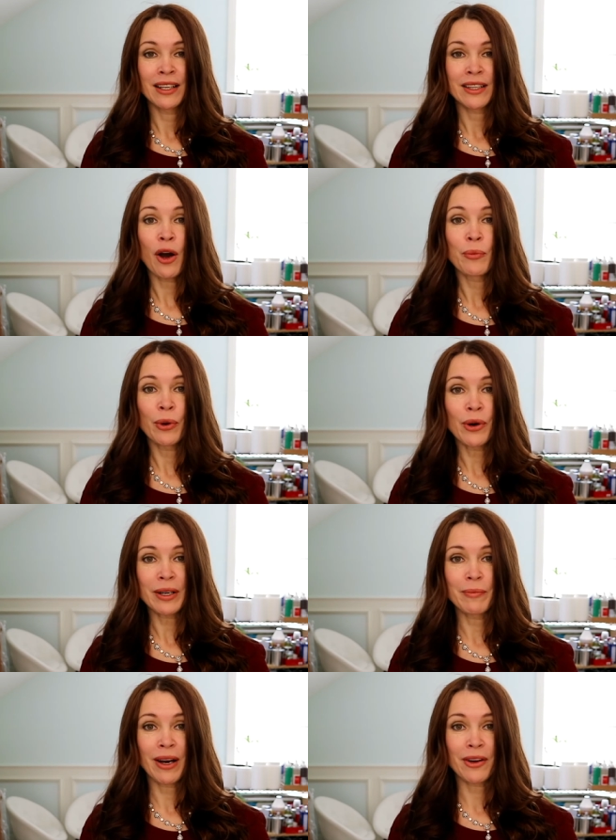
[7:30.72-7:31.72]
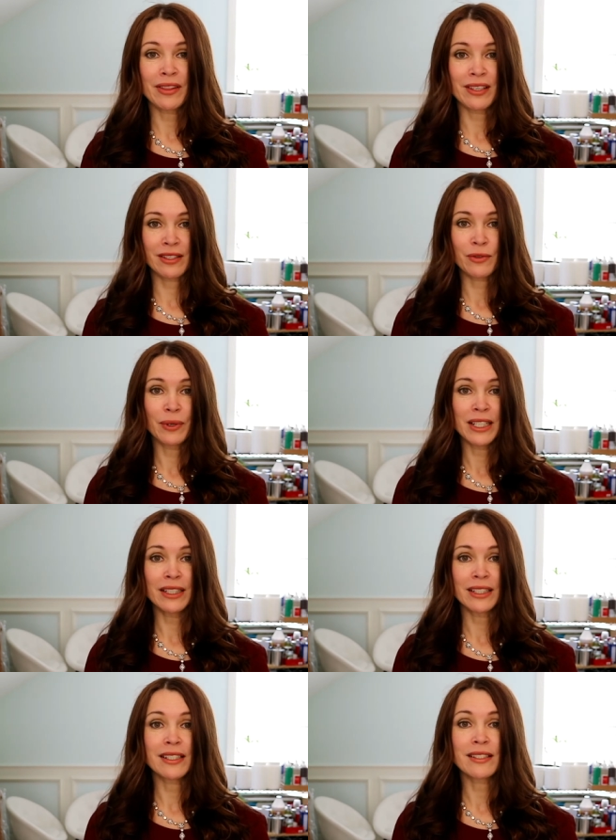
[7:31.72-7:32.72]
Now more about this
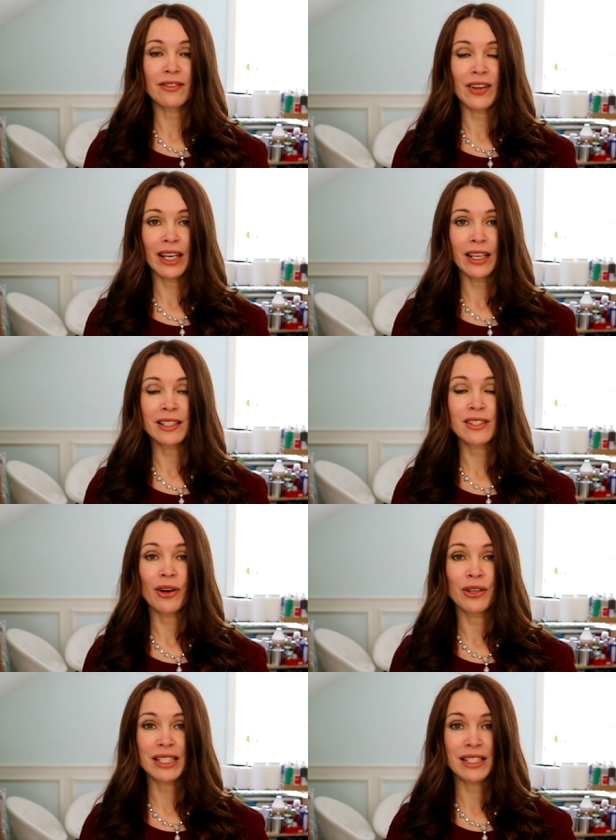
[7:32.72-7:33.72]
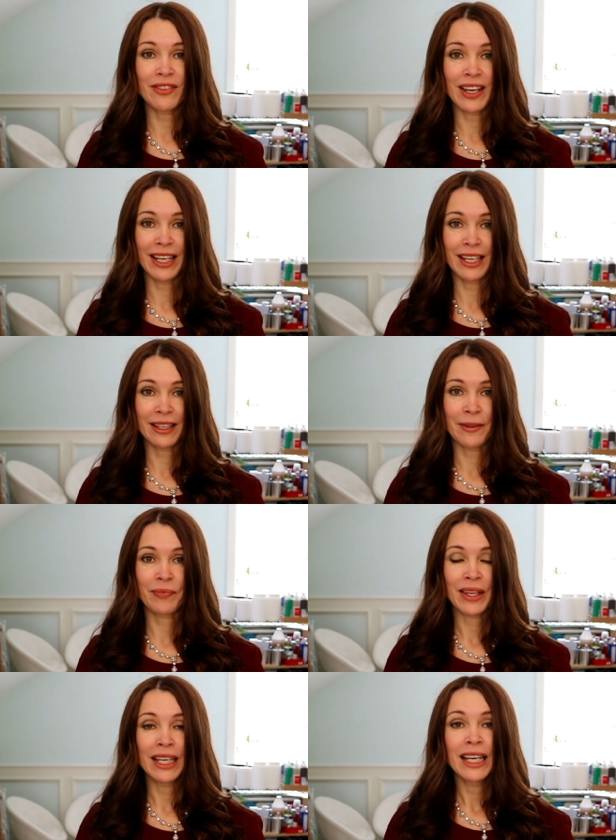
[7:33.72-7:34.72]
word sveiks or sveika.
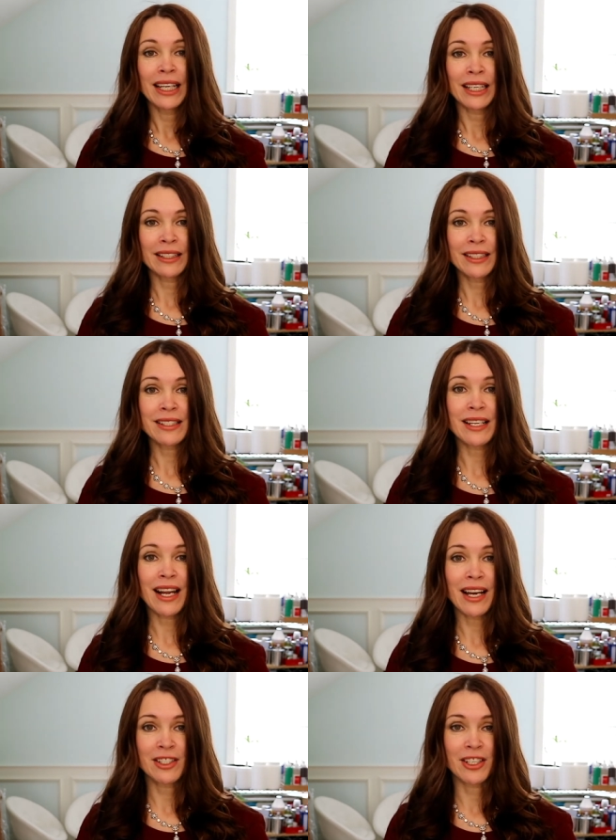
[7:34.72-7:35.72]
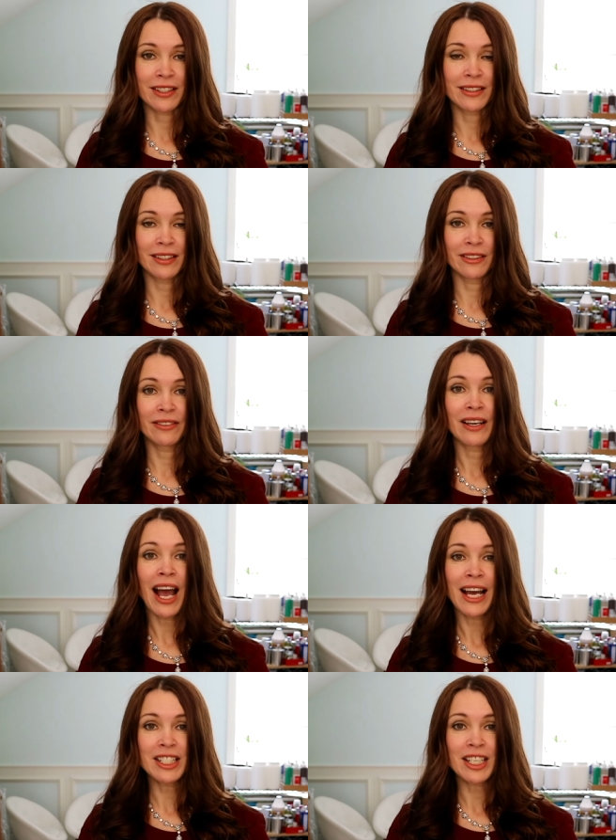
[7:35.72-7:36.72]
It is an adjective.
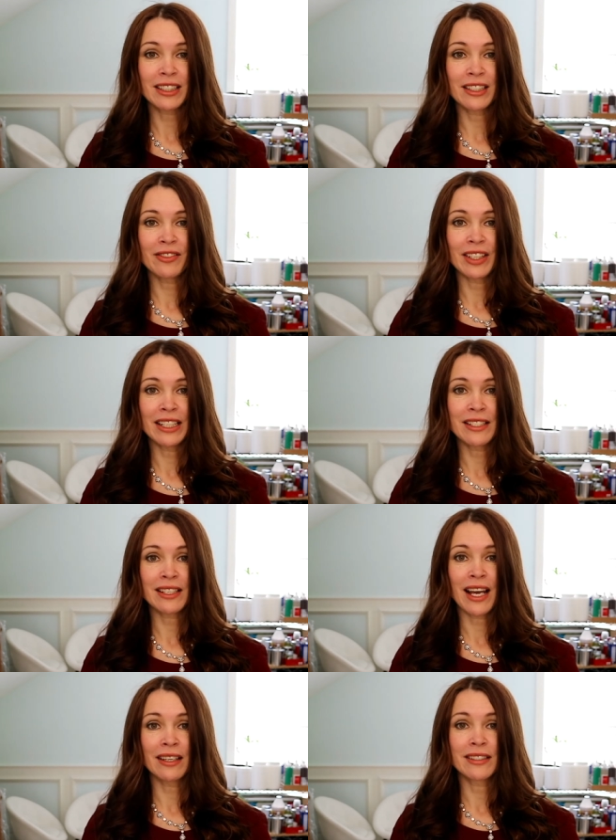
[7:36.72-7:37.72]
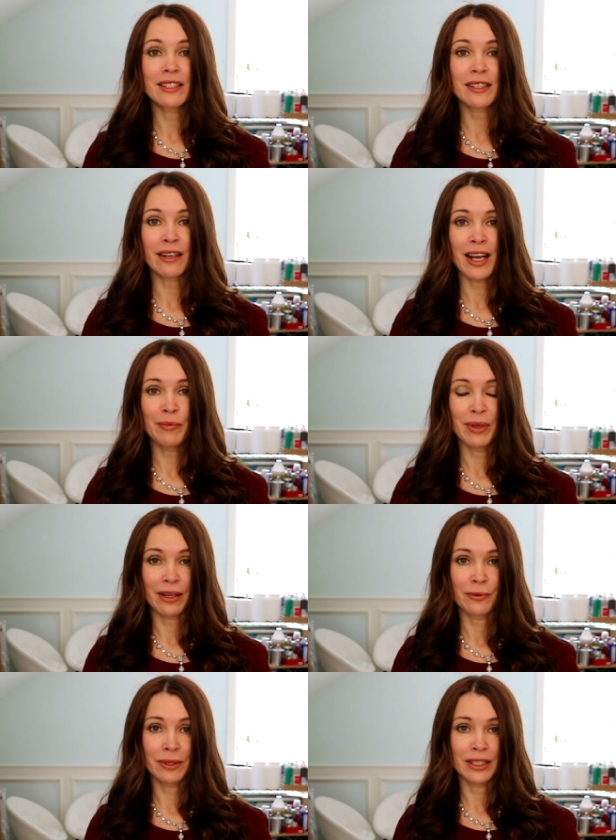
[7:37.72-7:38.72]
Adjective is a
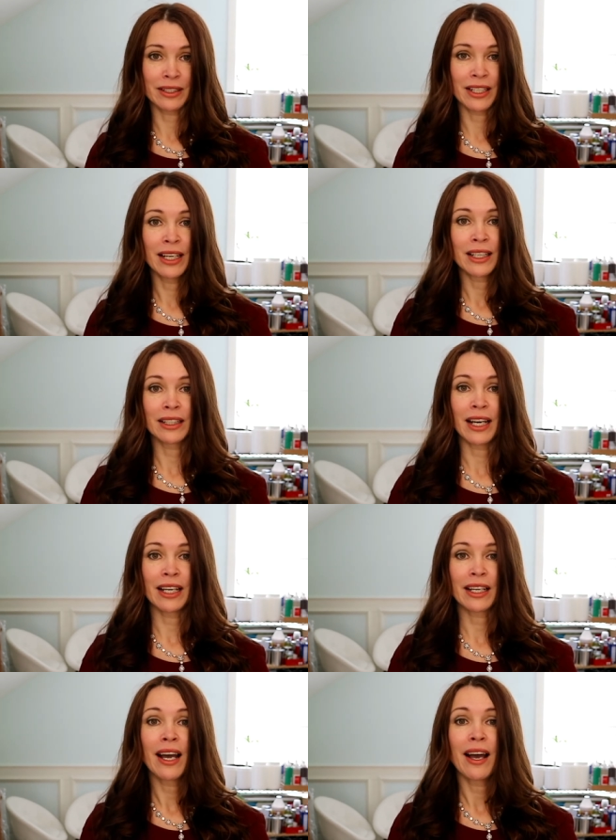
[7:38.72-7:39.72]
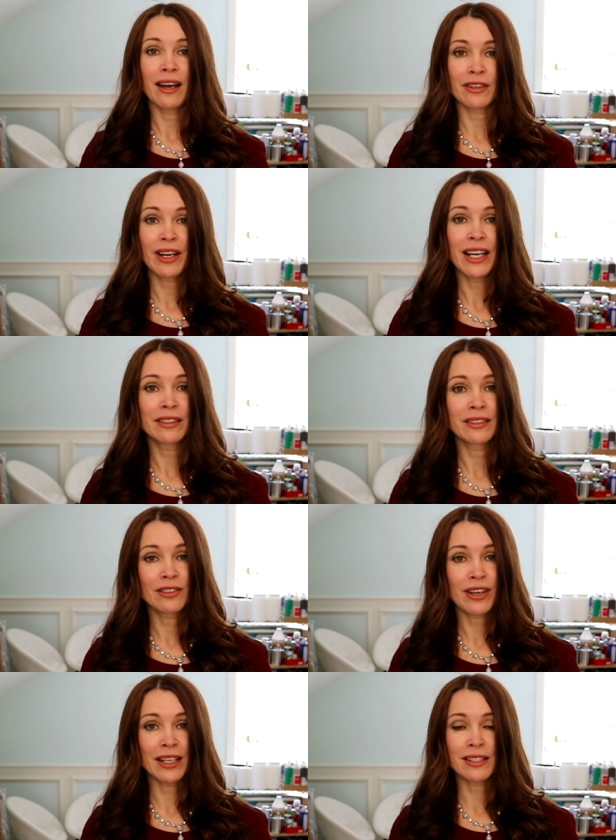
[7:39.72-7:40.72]
describing word, like a red
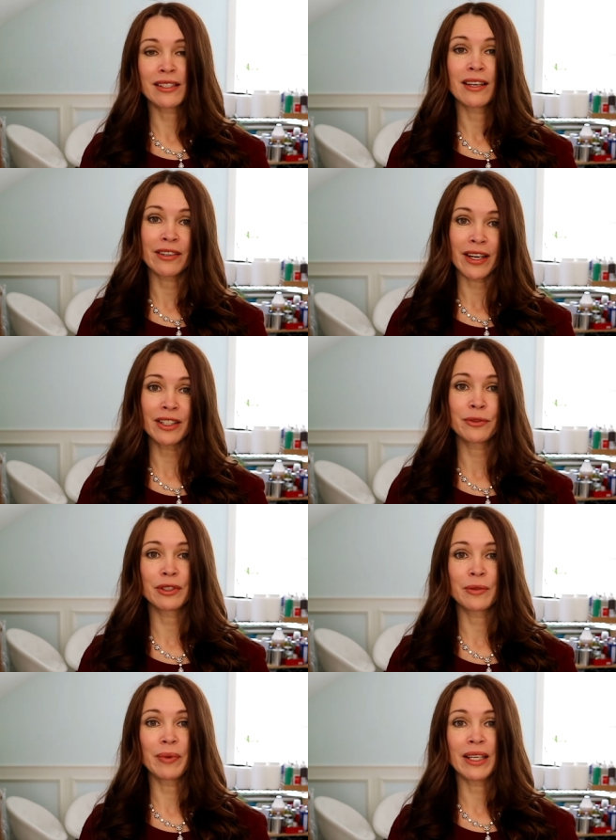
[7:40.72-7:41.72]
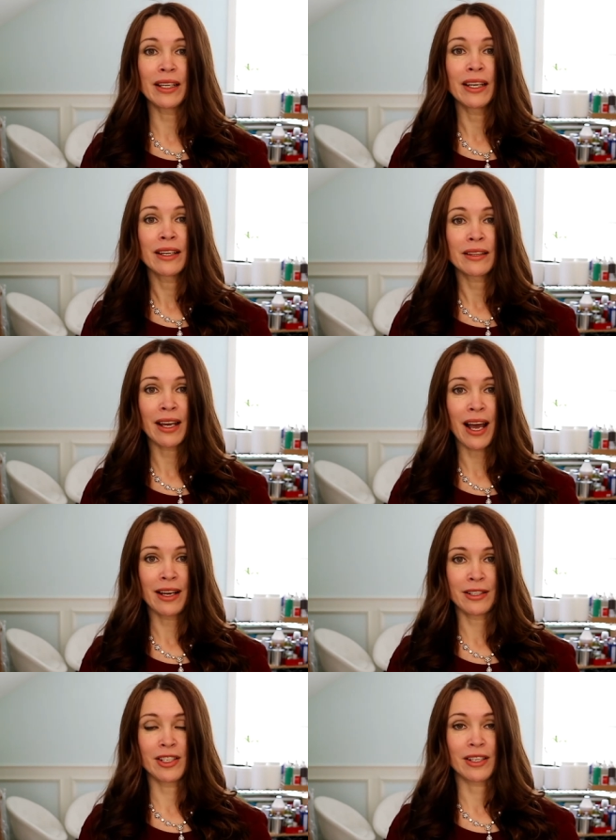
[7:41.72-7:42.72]
dress. Red would be the
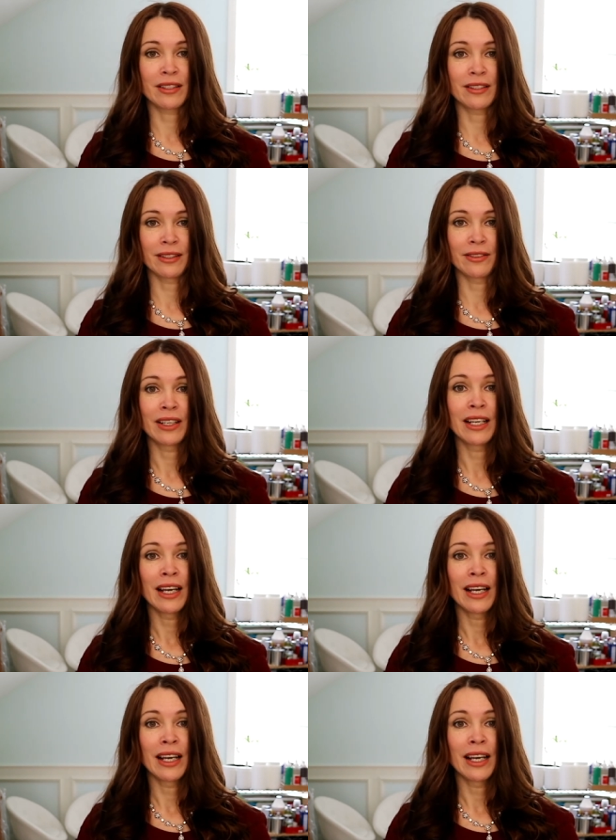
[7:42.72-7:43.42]
adjective.